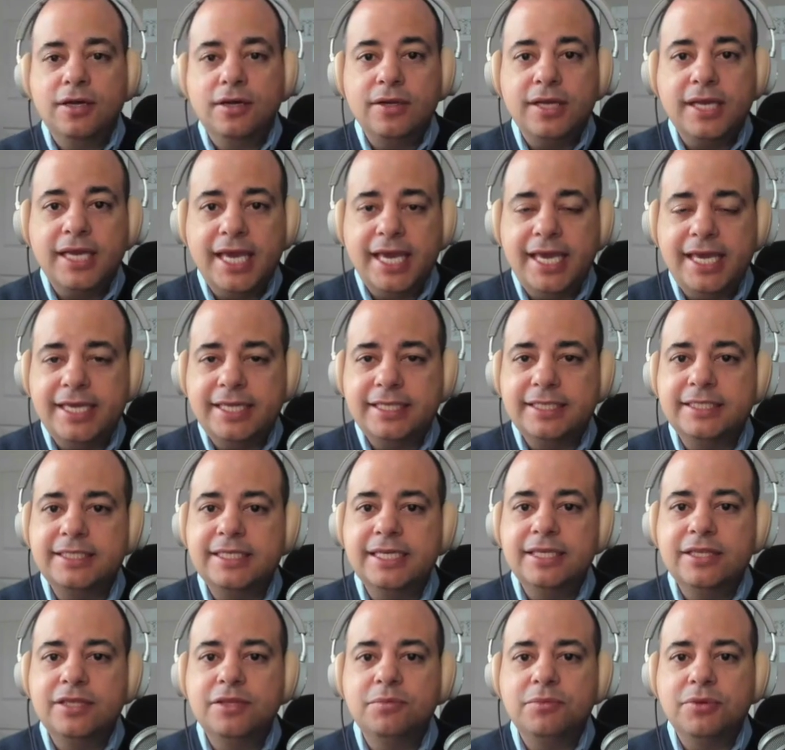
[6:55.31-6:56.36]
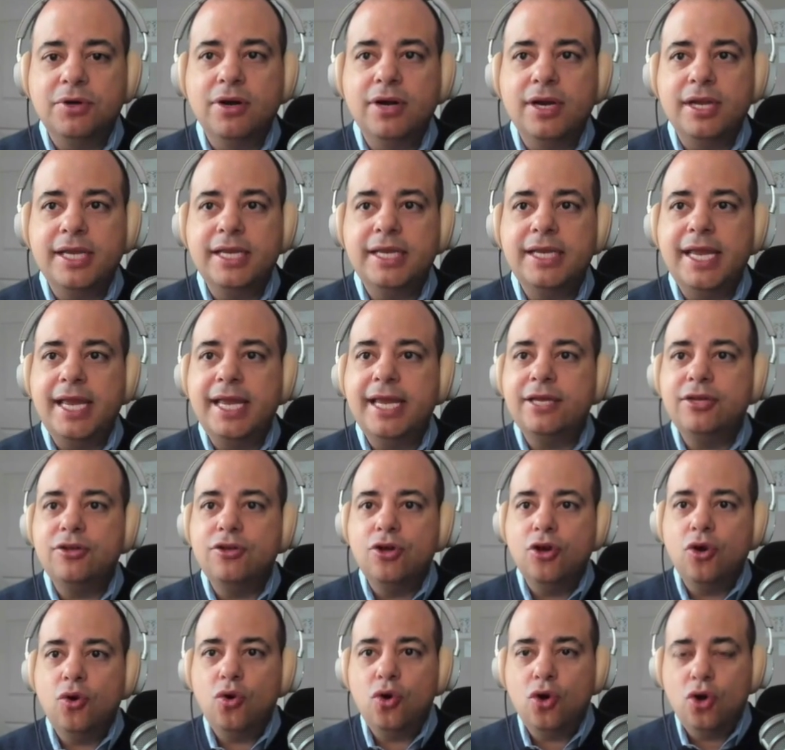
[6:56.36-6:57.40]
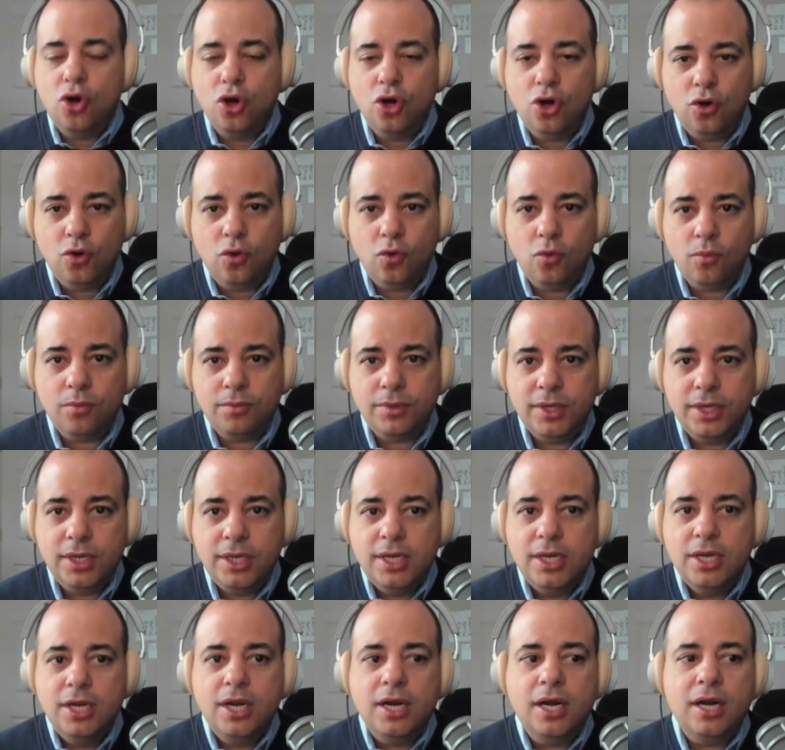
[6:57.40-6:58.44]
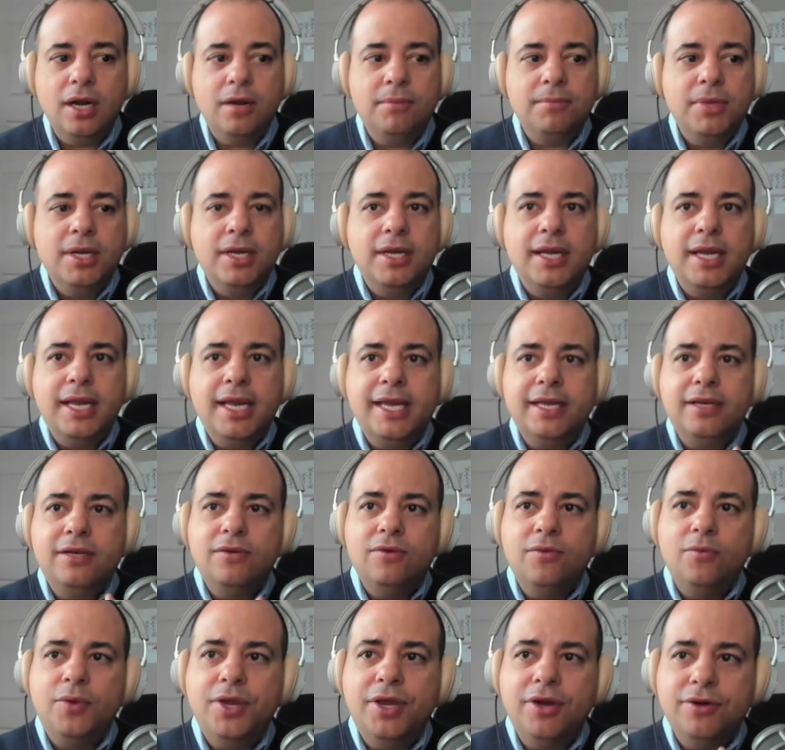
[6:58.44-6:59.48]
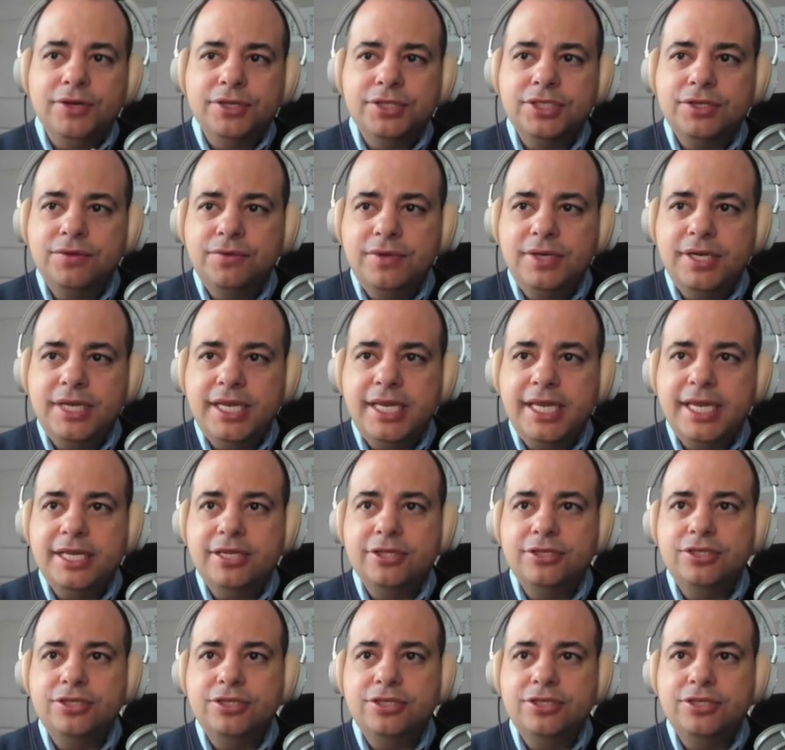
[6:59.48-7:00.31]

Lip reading: gains in the market and go home. And we also need